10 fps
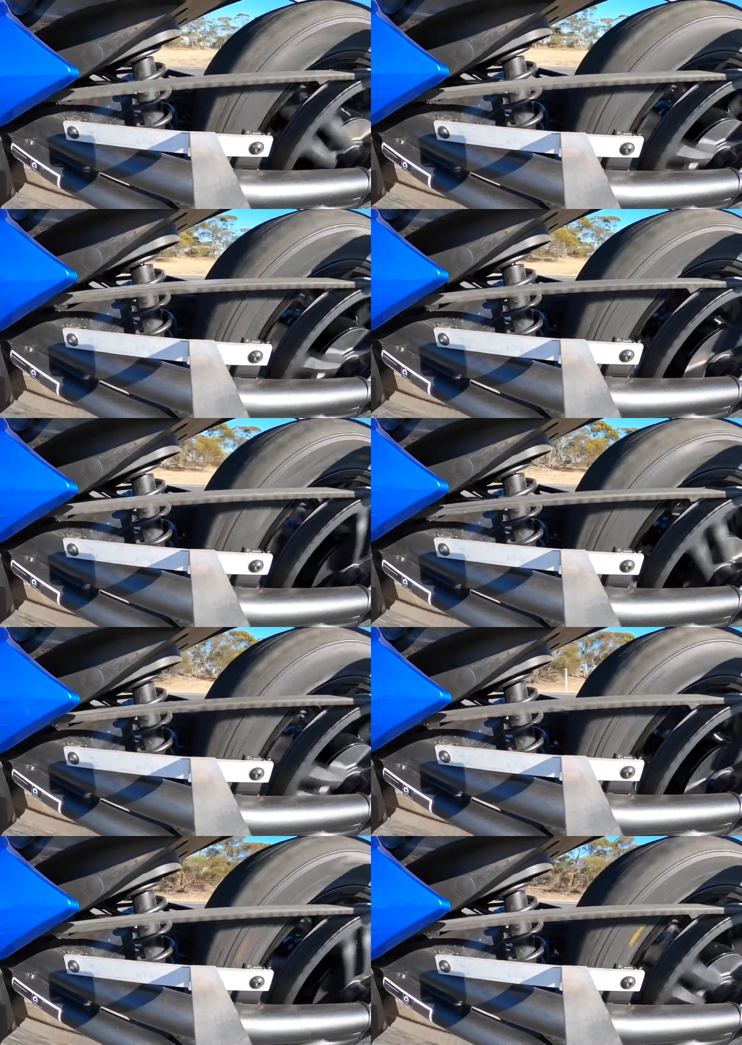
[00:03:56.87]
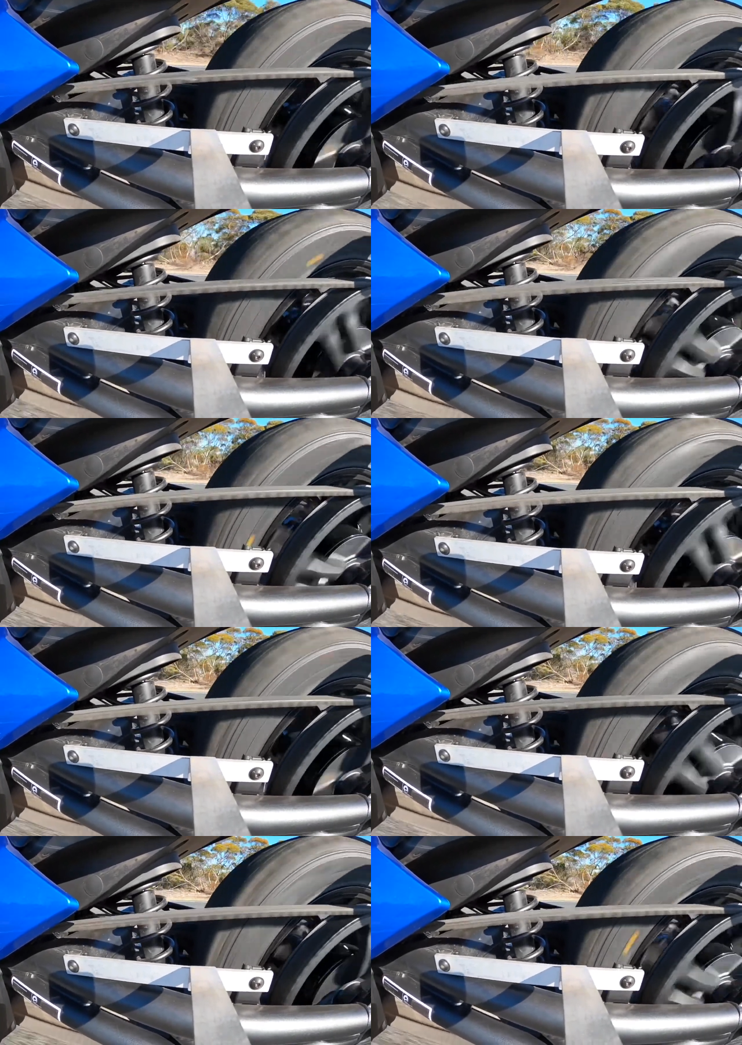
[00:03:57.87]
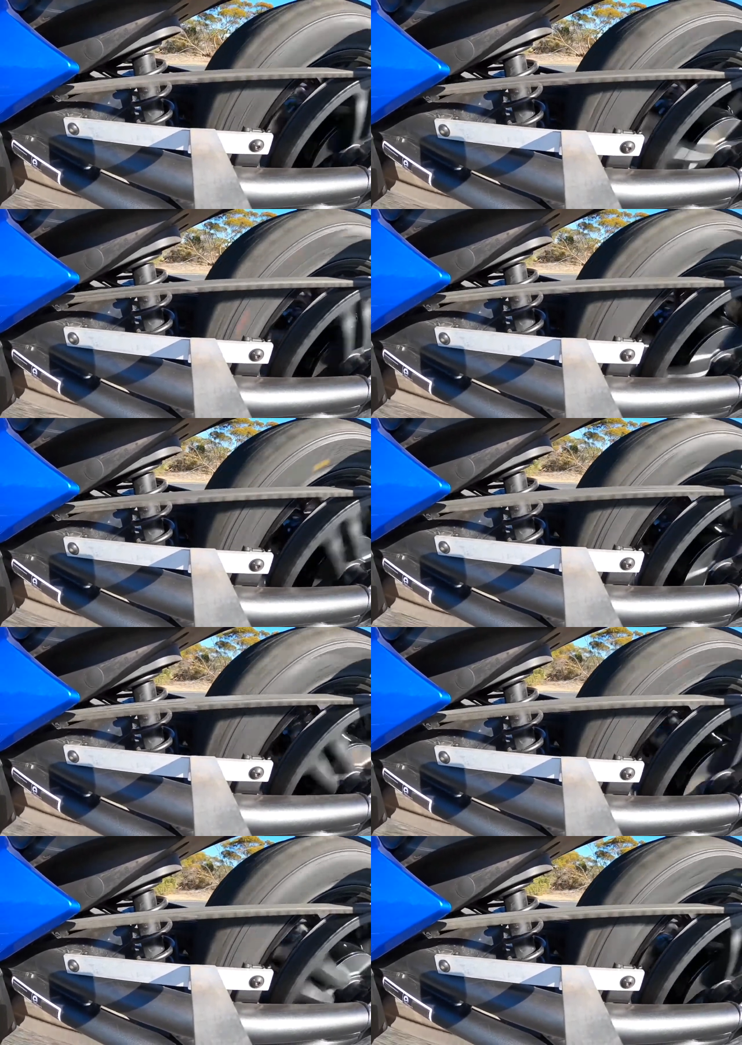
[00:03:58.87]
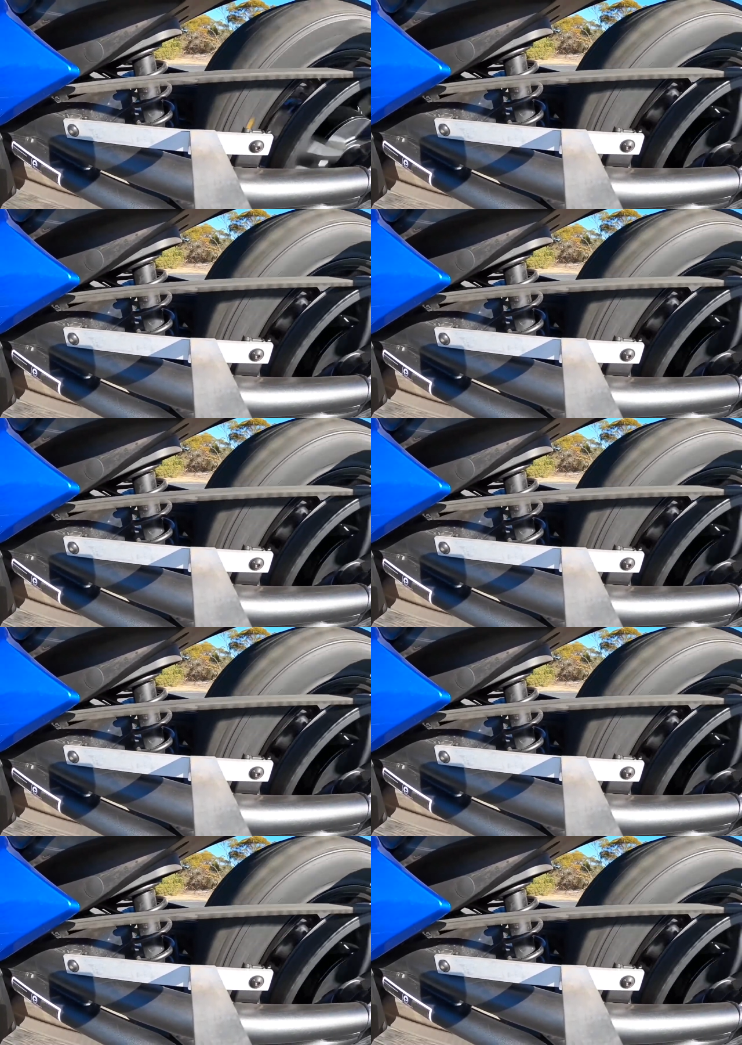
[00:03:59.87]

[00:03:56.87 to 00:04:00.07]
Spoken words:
(no speaker visible)